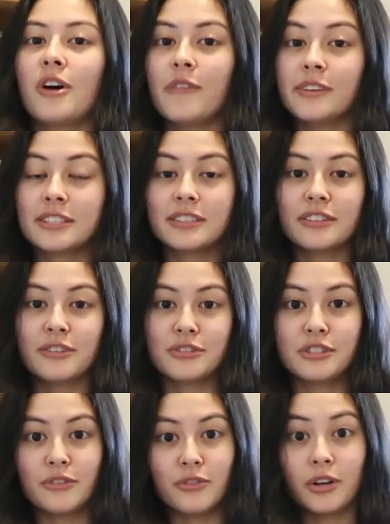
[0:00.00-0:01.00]
Obviously there's
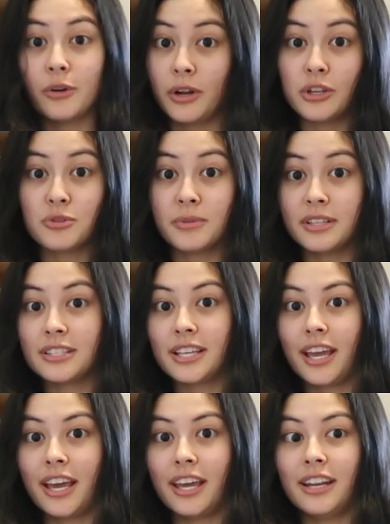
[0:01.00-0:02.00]
different arrangements
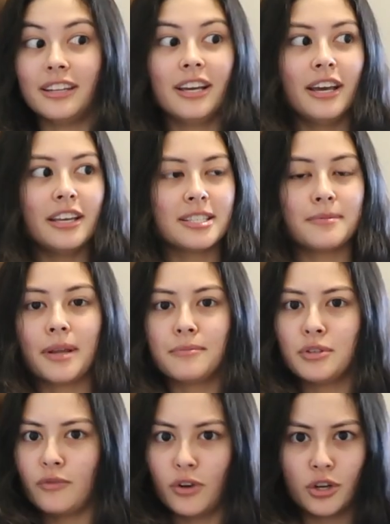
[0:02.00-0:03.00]
and sometimes
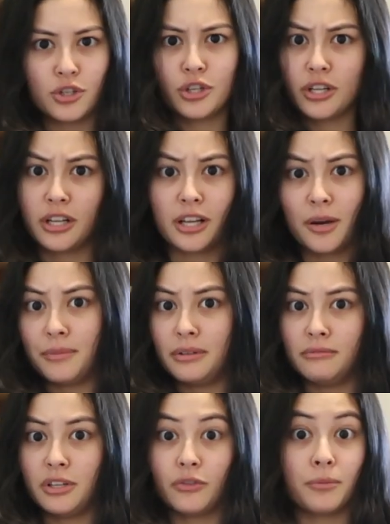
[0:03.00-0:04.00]
the furniture can come in
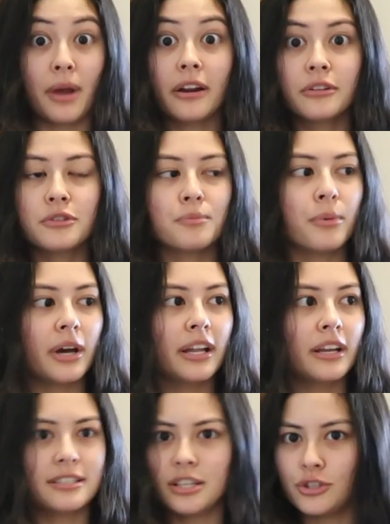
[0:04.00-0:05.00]
different patterns, but
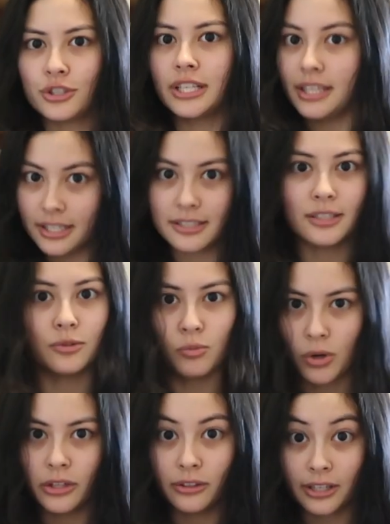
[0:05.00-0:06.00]
essentially this is what you'll